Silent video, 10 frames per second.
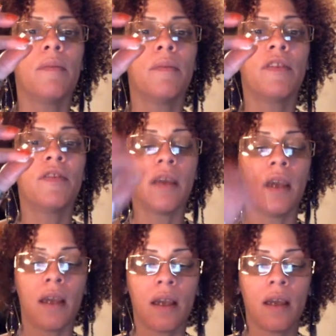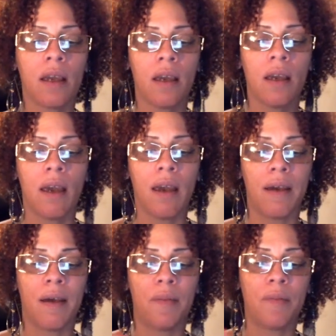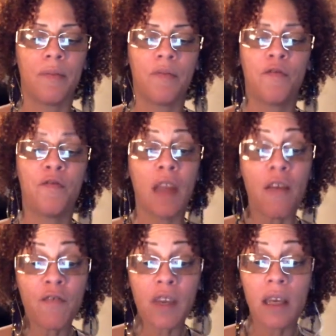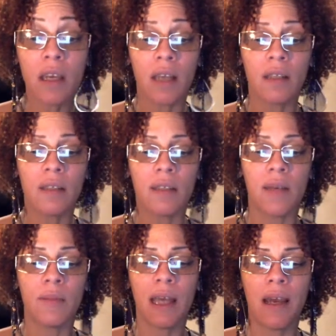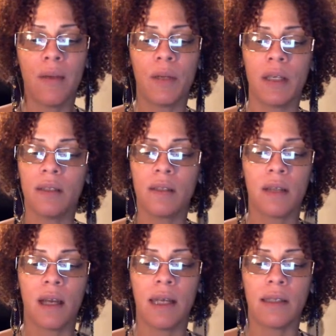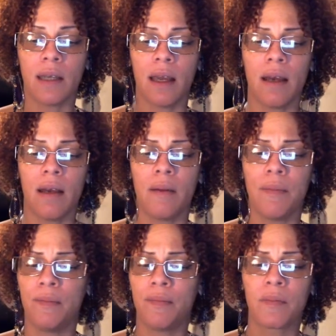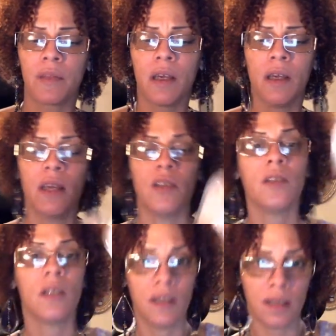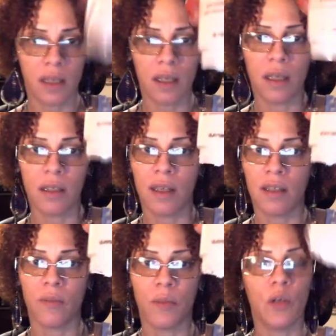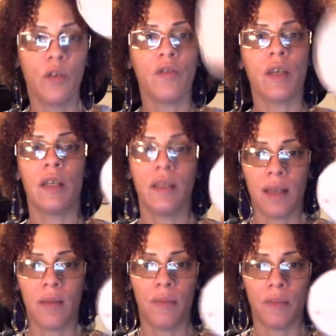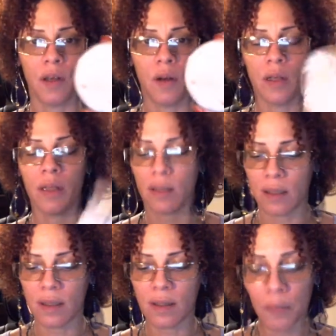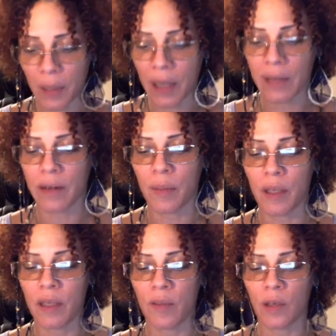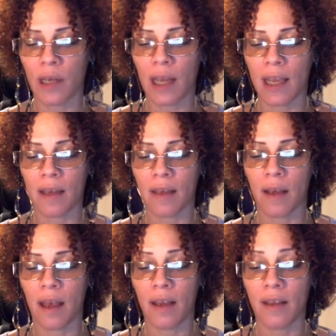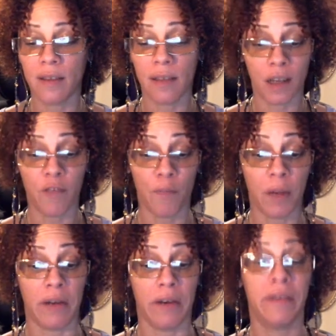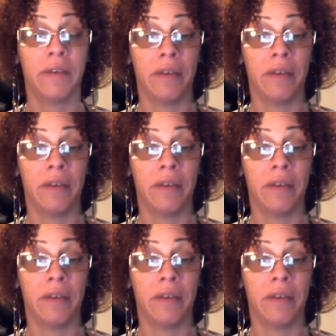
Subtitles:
thick, fluffy at the same time, but it's not, as you can see, it doesn't move. It is a, it's a butter, but it's more like a stick of butter,